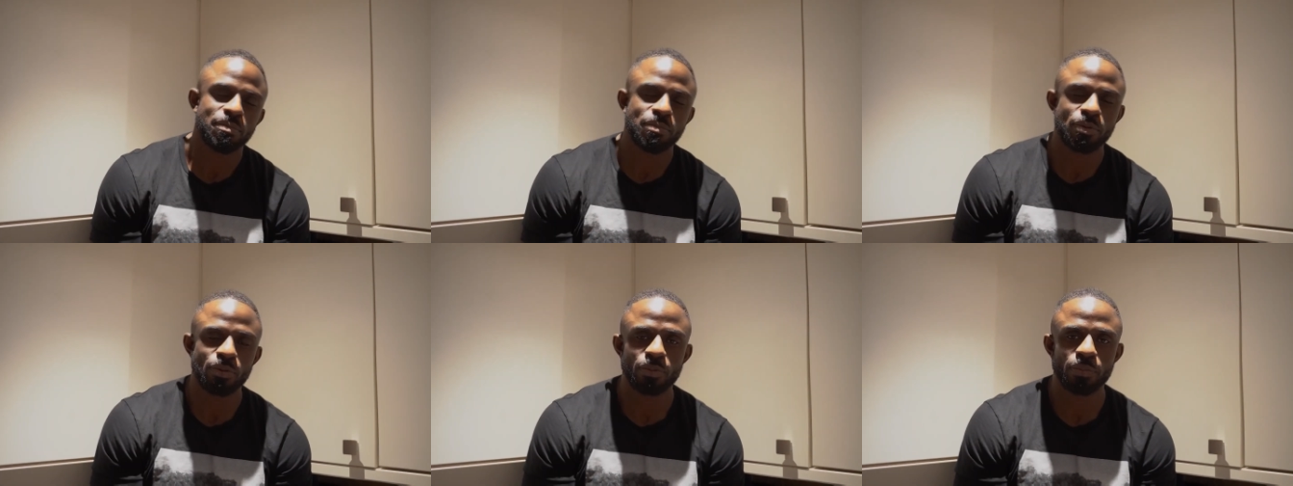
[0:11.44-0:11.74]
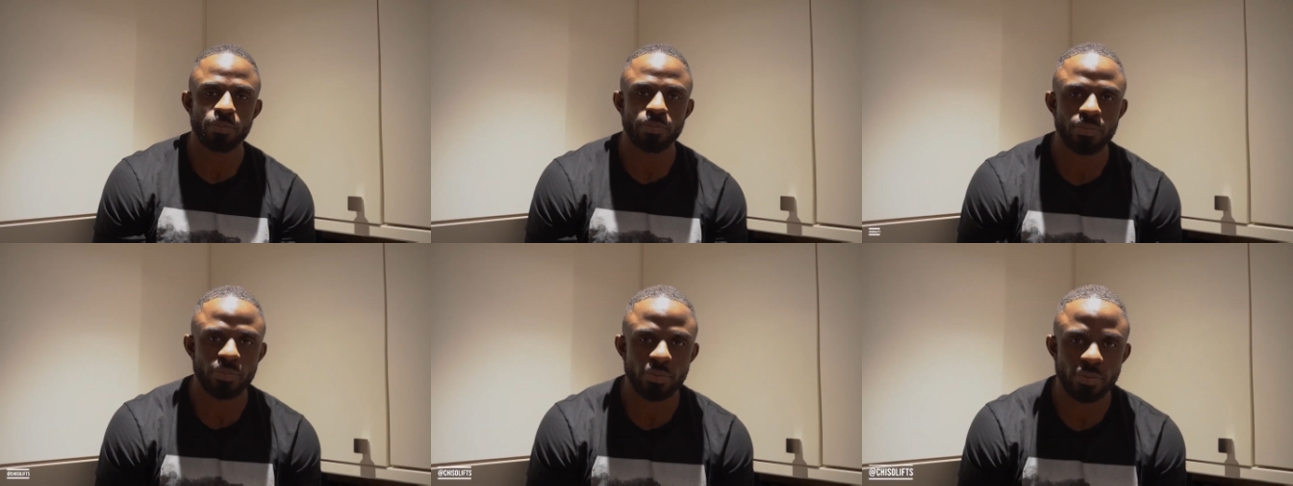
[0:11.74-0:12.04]

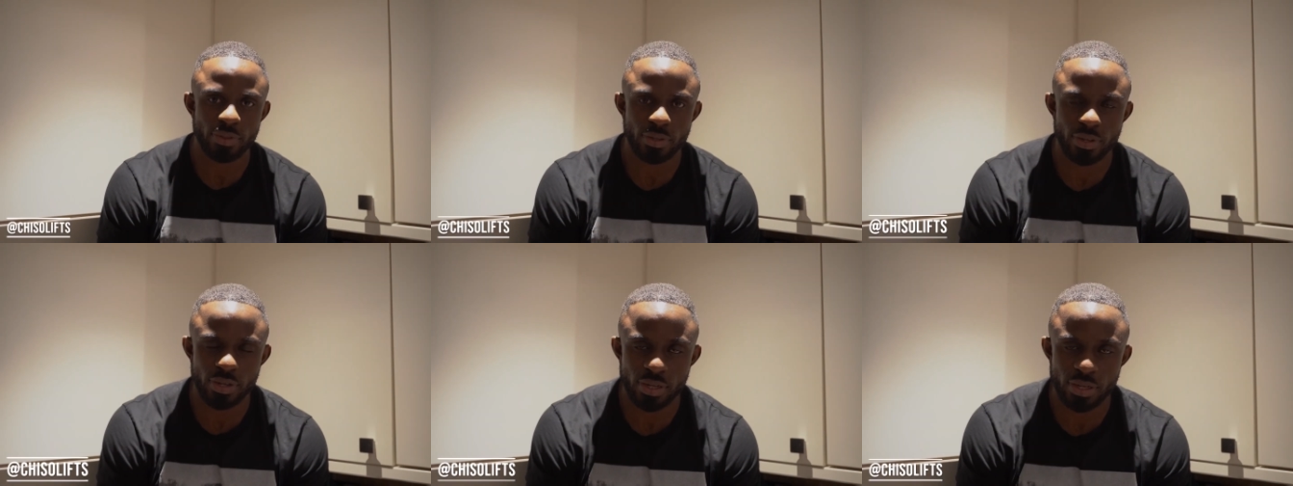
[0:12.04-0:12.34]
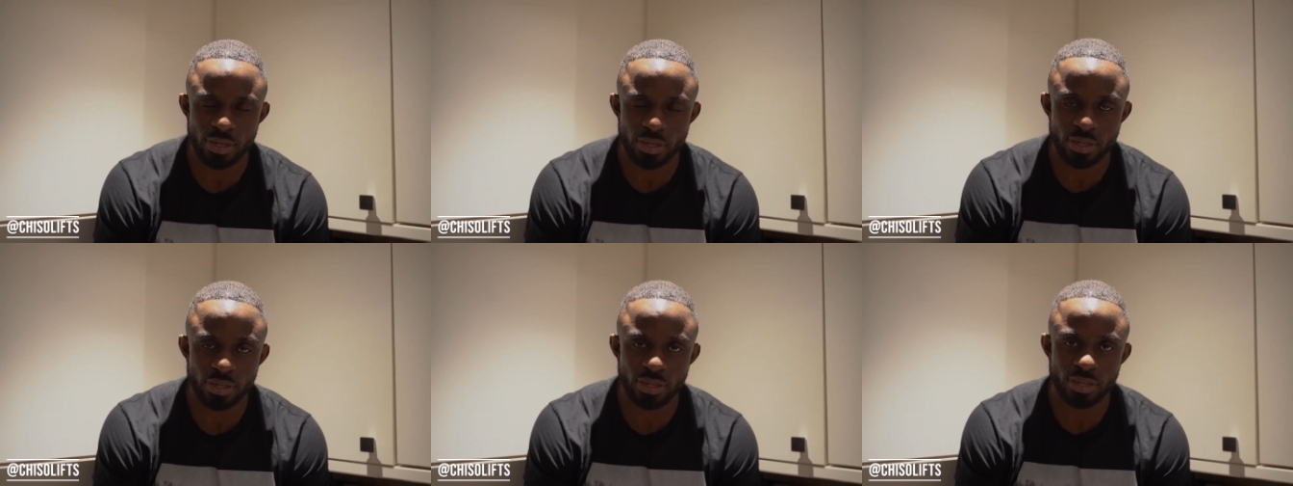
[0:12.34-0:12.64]
Boom.
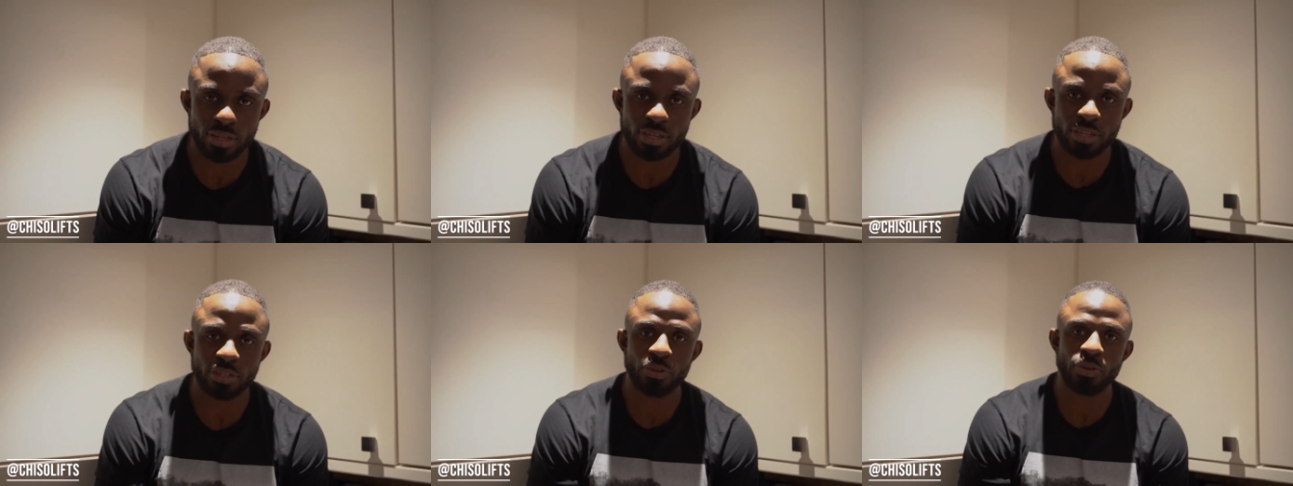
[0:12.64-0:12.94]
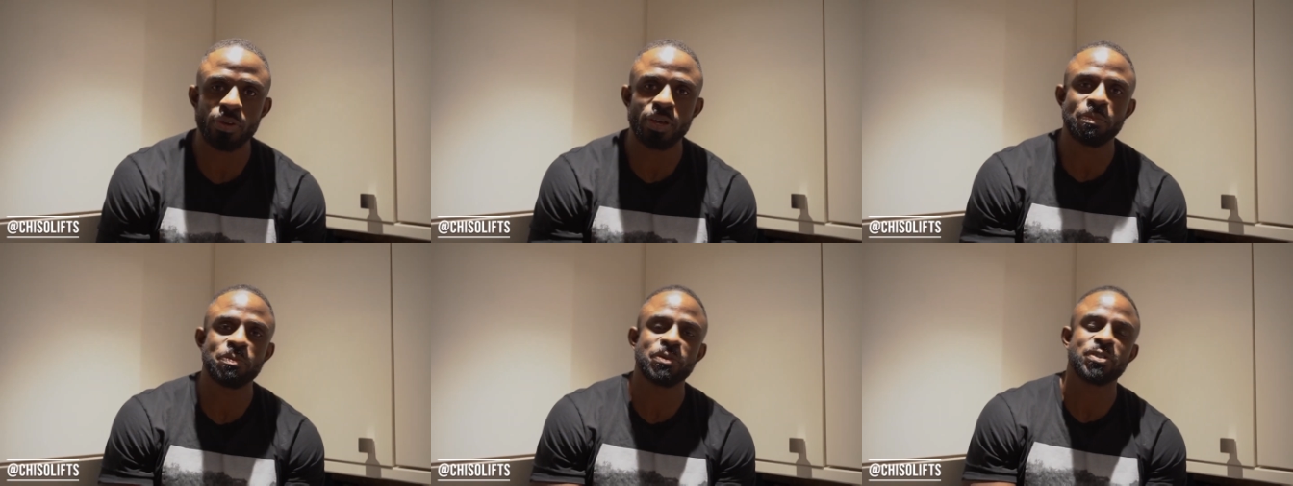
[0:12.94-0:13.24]
Uh,
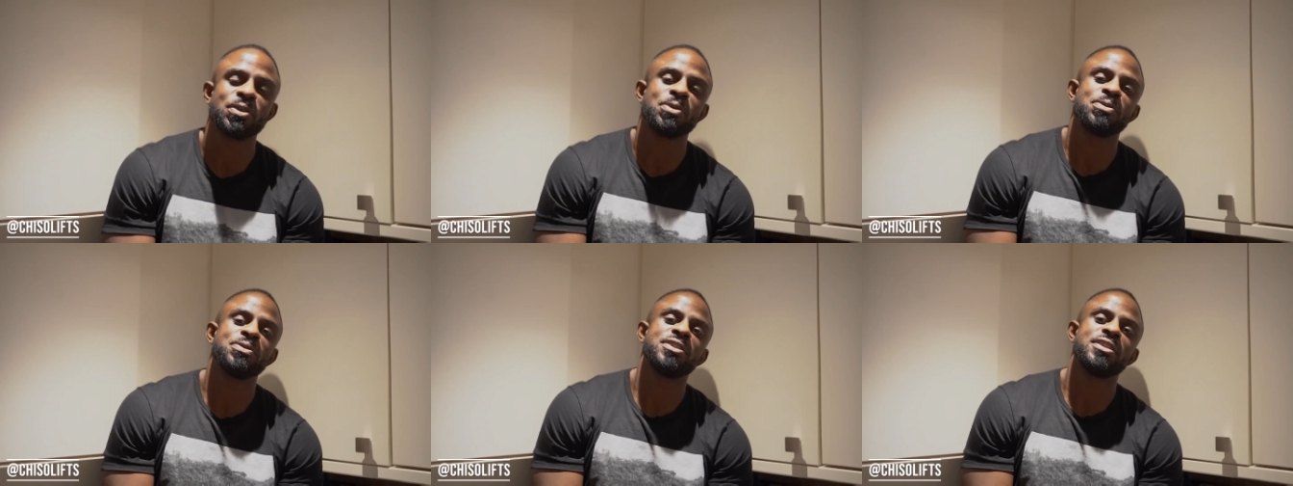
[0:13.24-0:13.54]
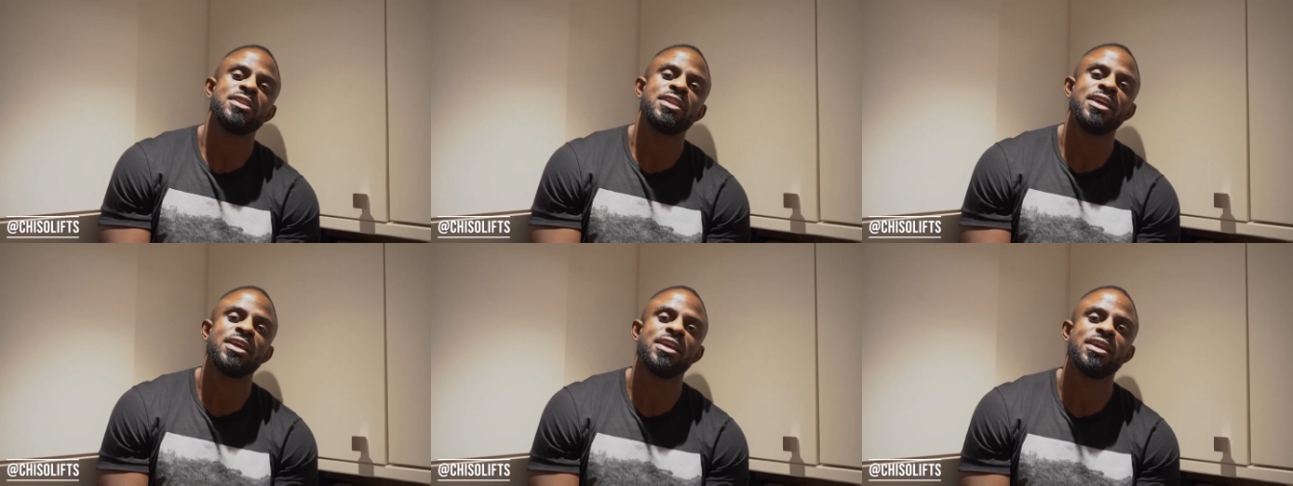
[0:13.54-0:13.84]
new episode
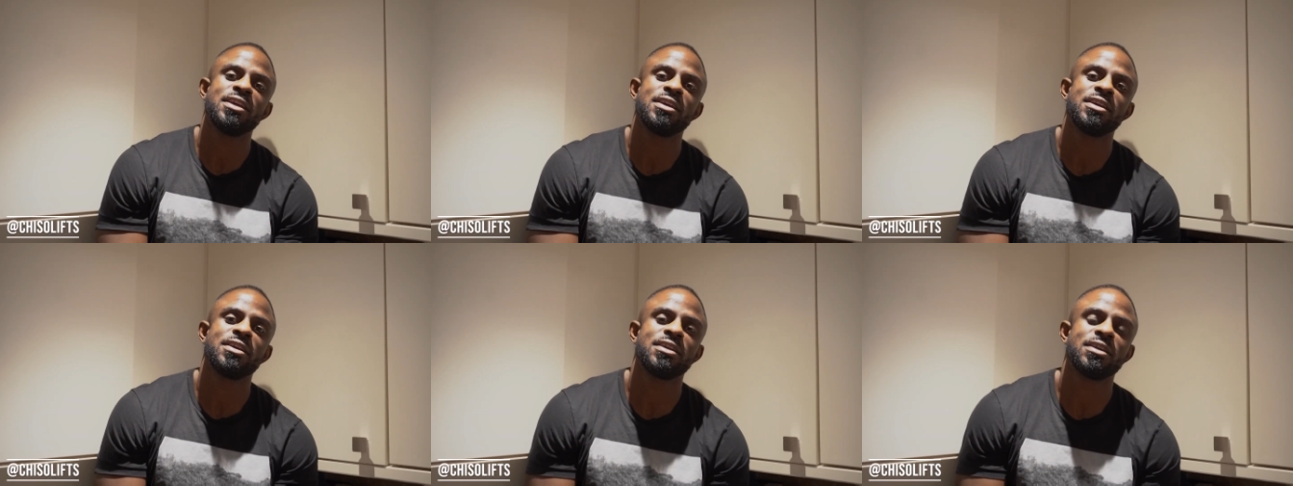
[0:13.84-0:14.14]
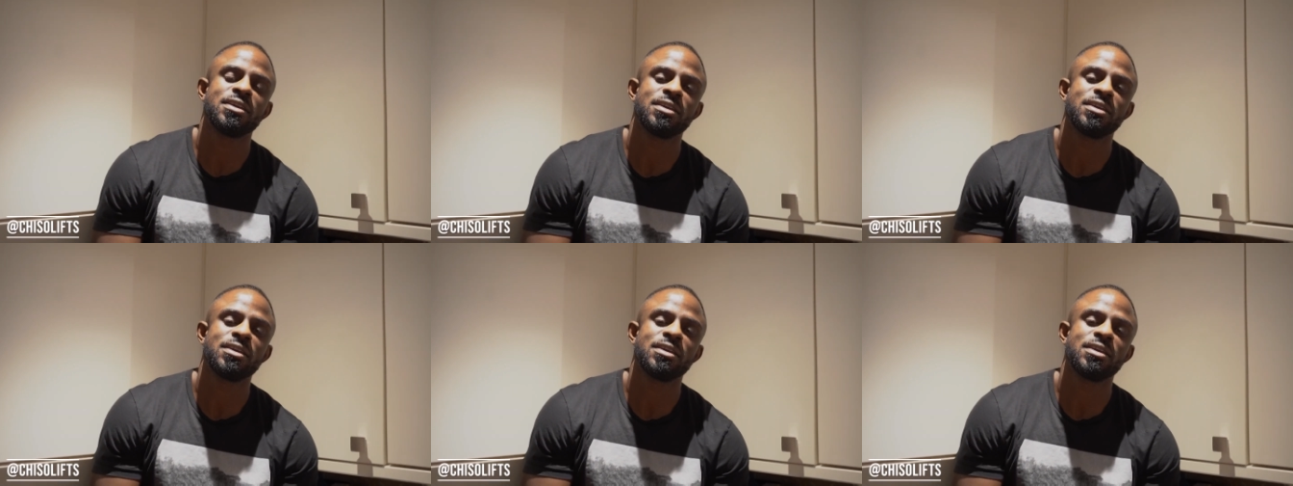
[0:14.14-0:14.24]
today,